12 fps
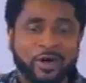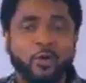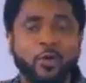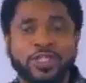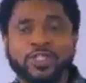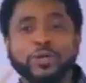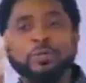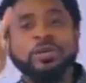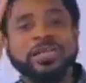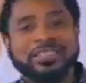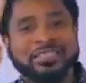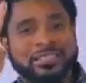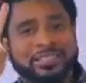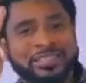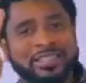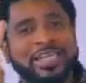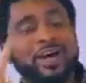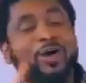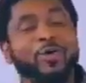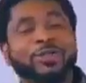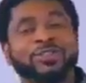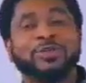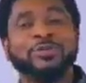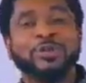was your best, or
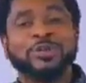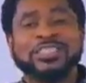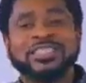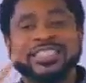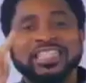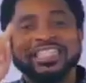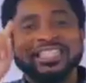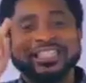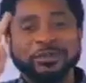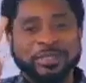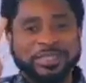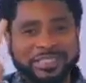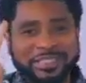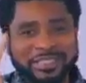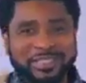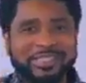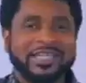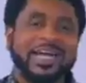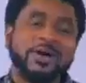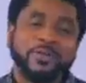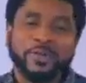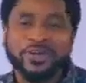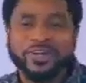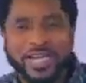was your most intimate. I
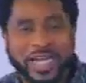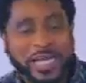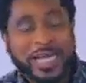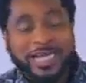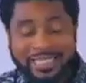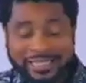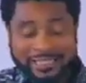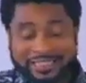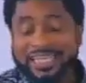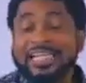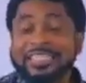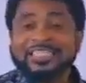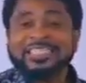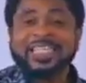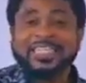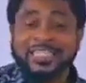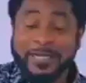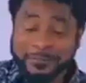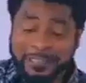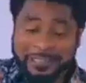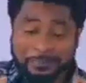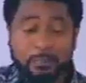hope you got that. The scientists said that this